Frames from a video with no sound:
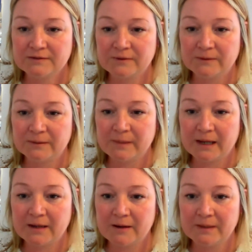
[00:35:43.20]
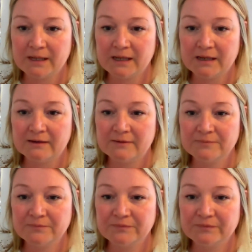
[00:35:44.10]
Scrolling back up here.
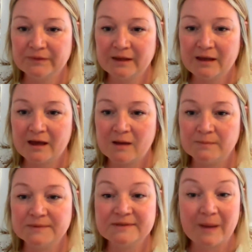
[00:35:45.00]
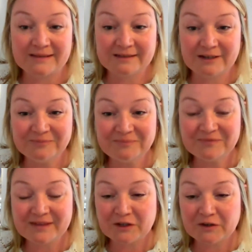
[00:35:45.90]
Sebastian,
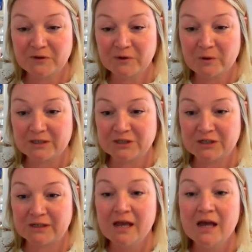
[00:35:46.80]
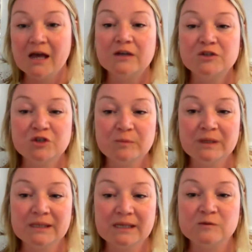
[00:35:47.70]
thank you for your question.
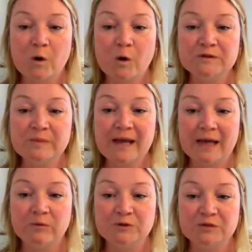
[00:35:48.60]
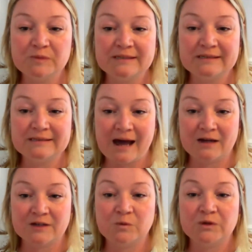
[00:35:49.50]
Assuming these won't be able to be
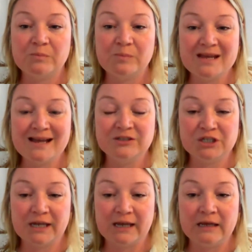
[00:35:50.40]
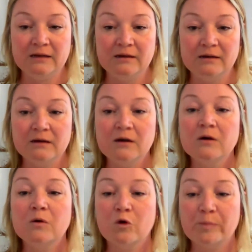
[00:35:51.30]
stacked with BNG
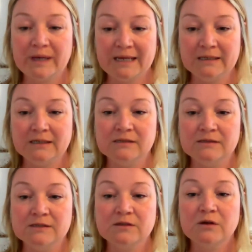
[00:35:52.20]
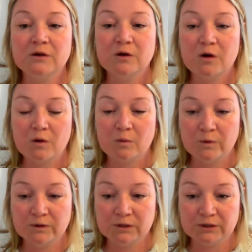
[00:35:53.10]
or peatland
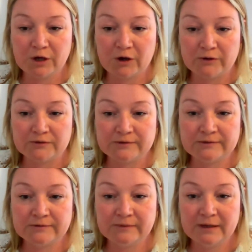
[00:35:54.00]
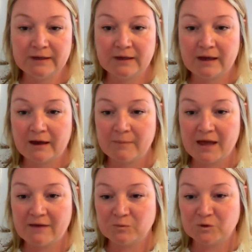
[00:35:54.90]
woodland codes.
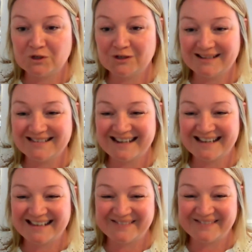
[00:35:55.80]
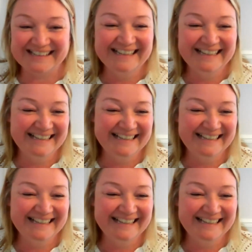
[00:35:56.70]
Evan, would you like to take that one?